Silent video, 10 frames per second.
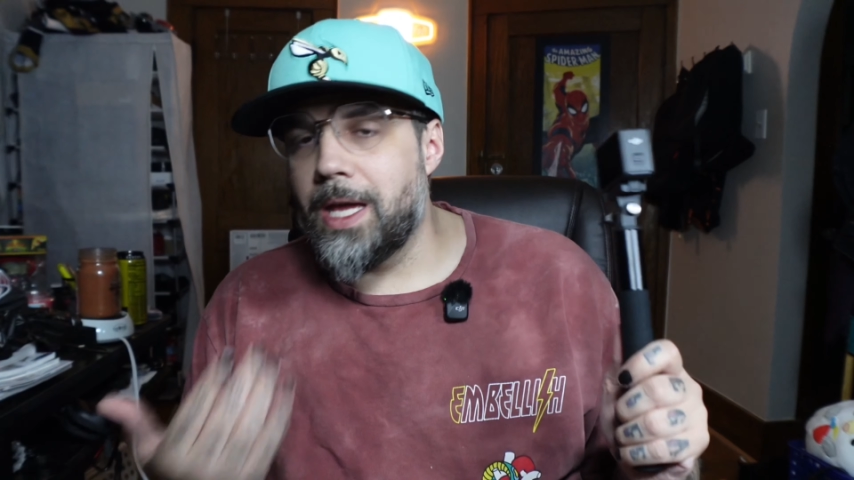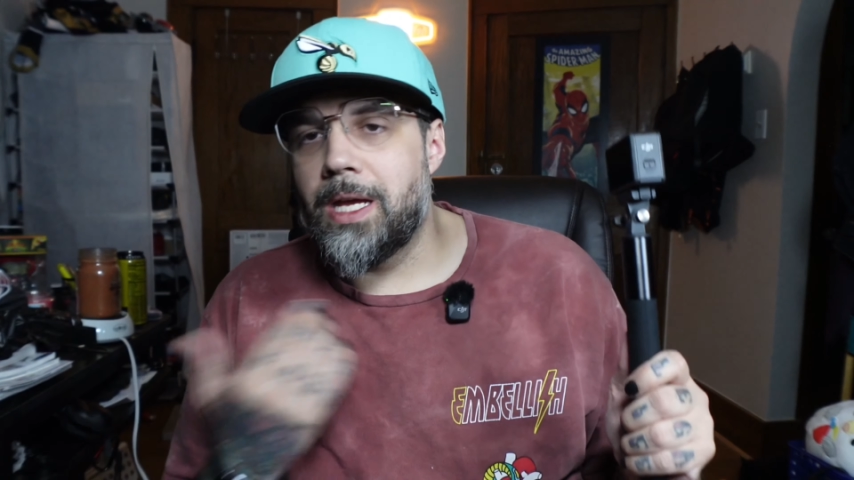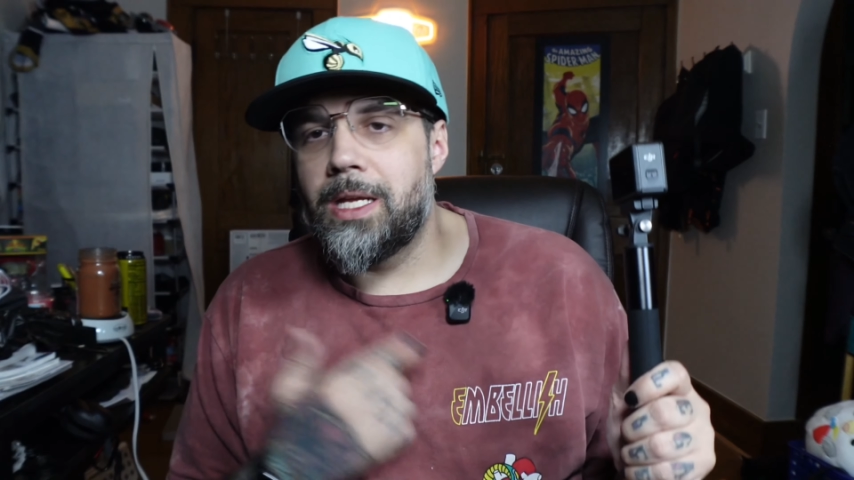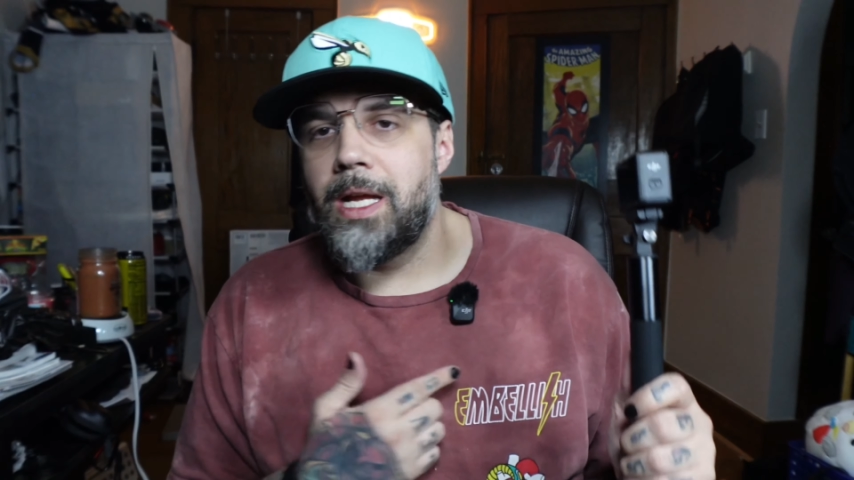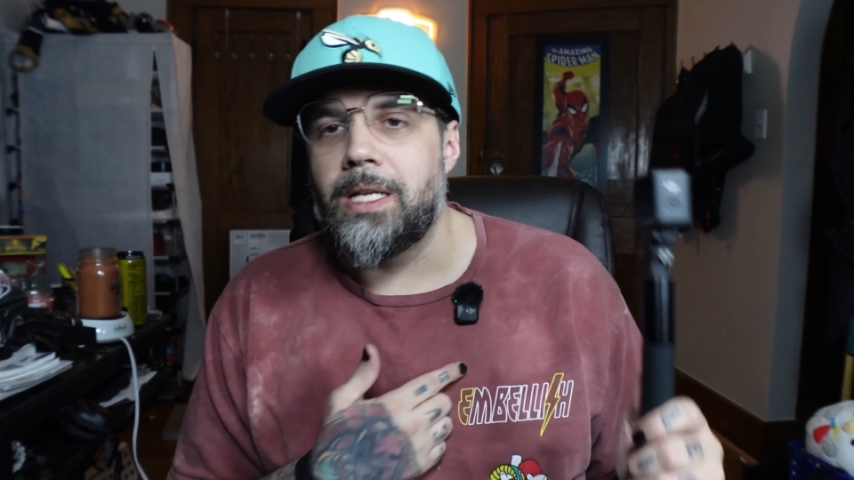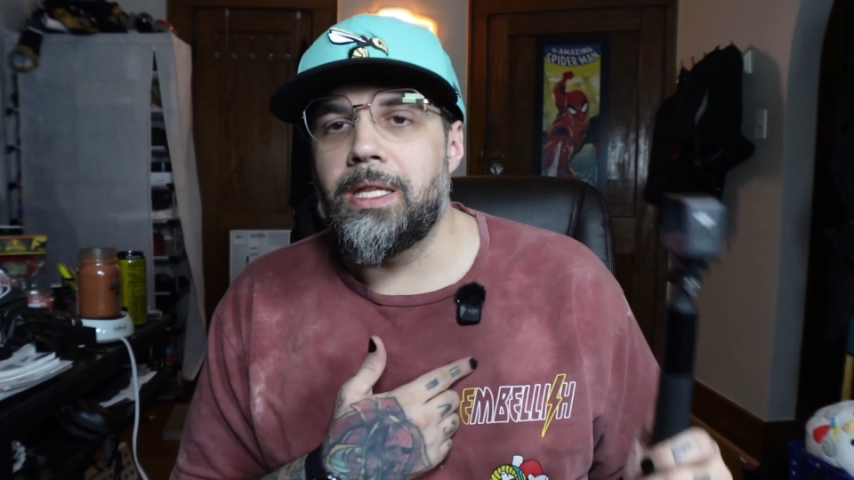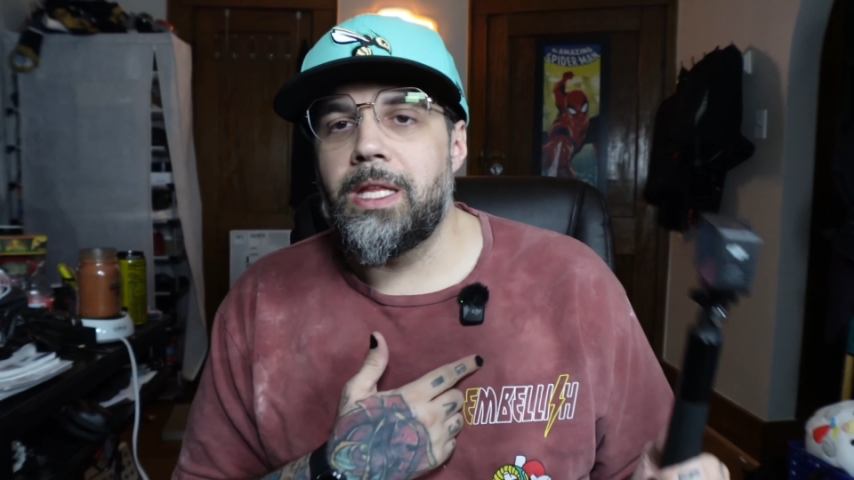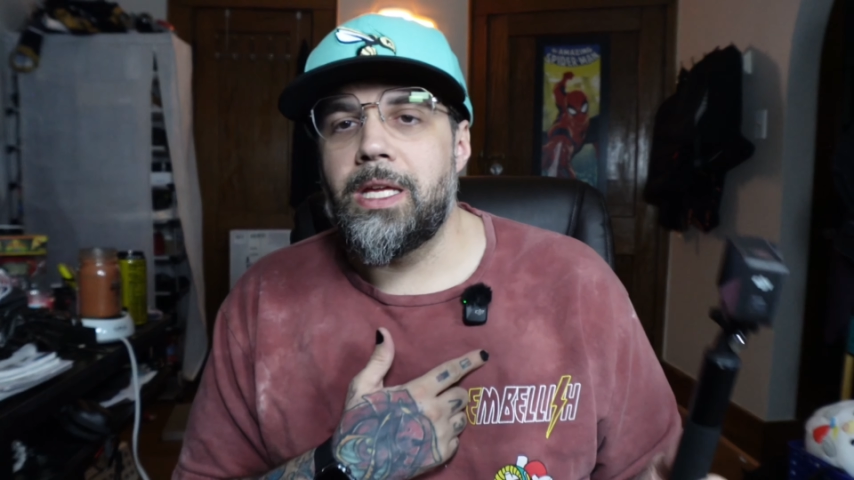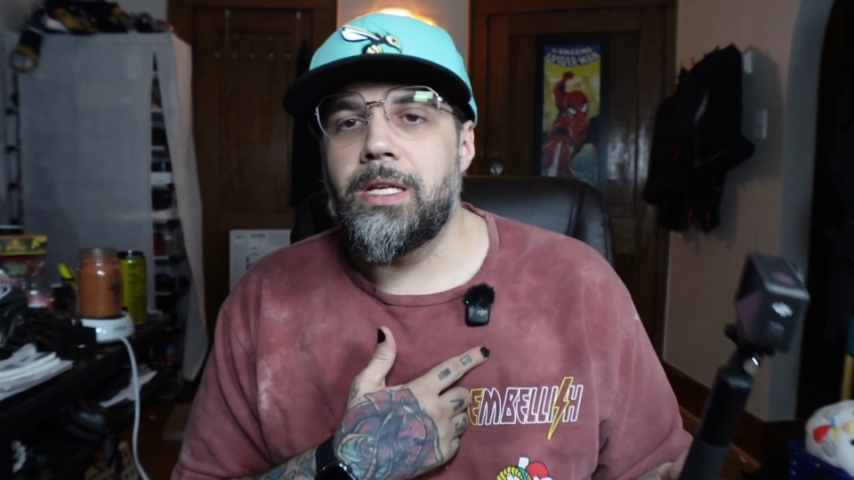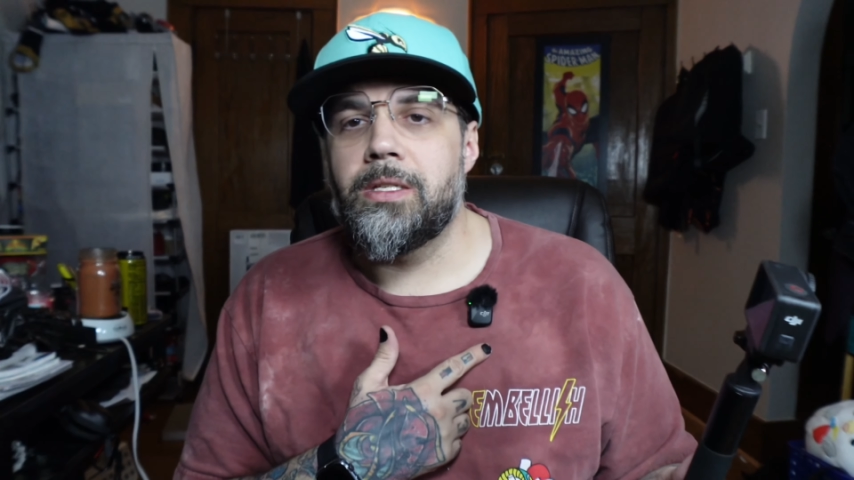can connect
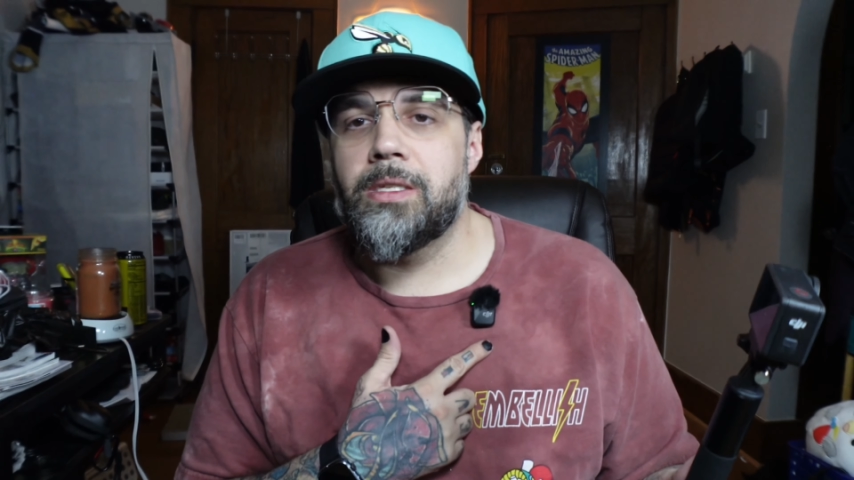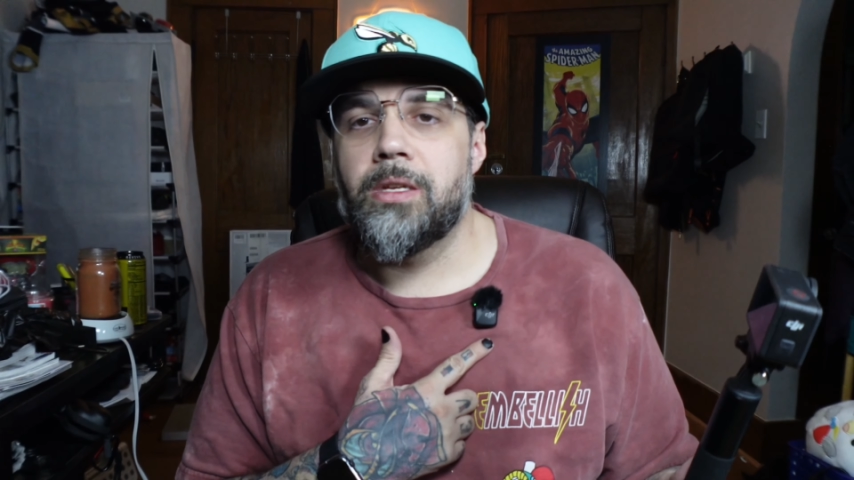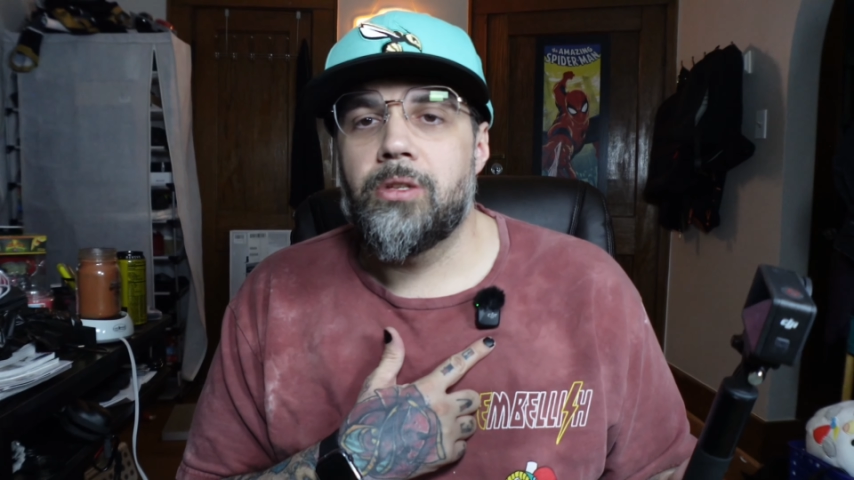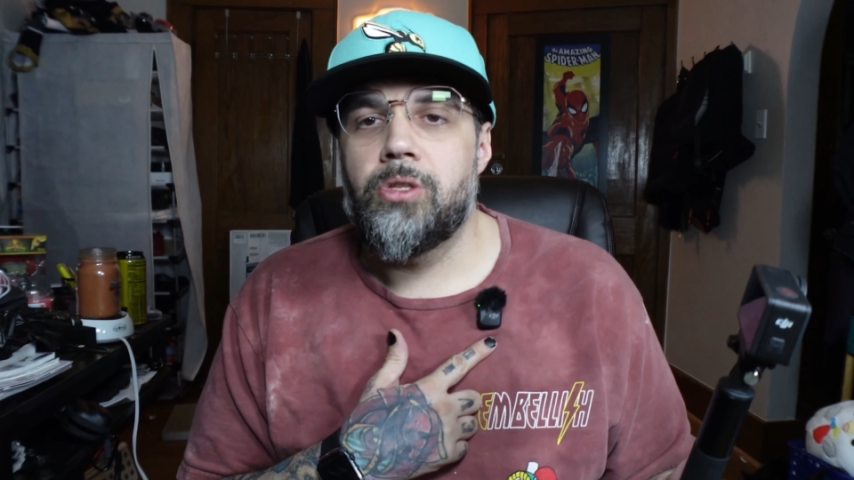these